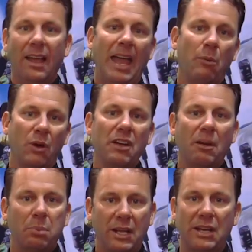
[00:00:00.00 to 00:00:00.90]
hey, we're here
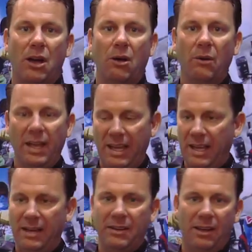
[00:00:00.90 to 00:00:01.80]
at Plano,
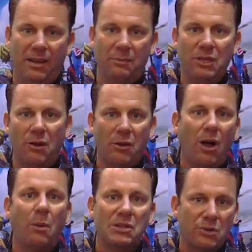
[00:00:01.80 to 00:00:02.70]
and you know, they're
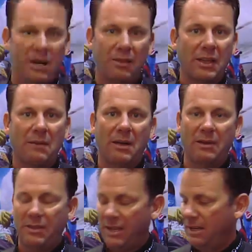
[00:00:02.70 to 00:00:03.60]
always trying to think of
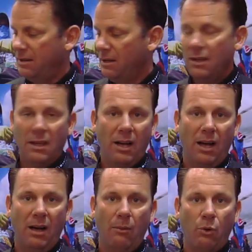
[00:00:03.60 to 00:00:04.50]
everything. And
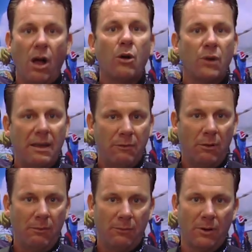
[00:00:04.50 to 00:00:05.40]
we're all
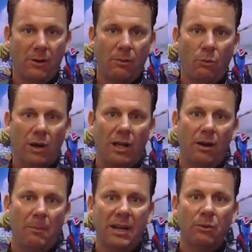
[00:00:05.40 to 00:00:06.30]
grateful for what
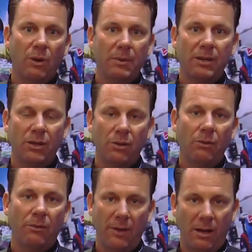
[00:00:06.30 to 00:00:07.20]
our men and women
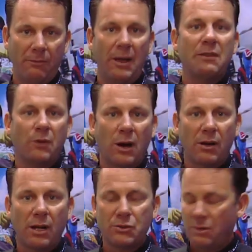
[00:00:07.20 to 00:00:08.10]
do, fighting for our
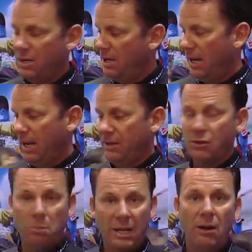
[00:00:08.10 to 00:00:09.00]
country. And
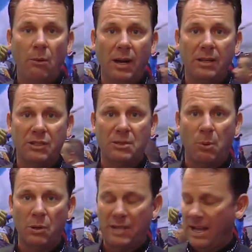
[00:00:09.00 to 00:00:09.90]
so Plano wanted to
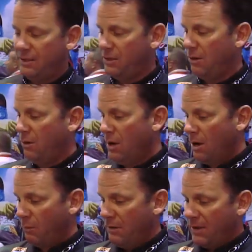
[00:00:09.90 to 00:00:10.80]
support that. So
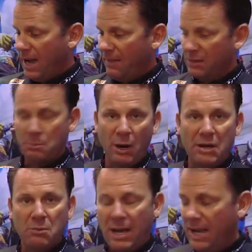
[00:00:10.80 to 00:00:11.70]
we've got this brand
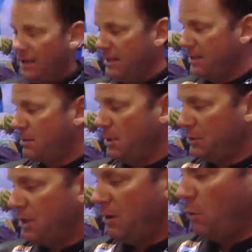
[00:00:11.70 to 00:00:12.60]
new bag. It's the
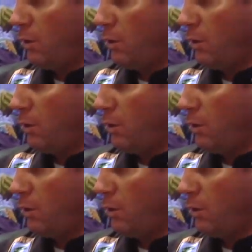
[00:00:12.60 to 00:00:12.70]
Military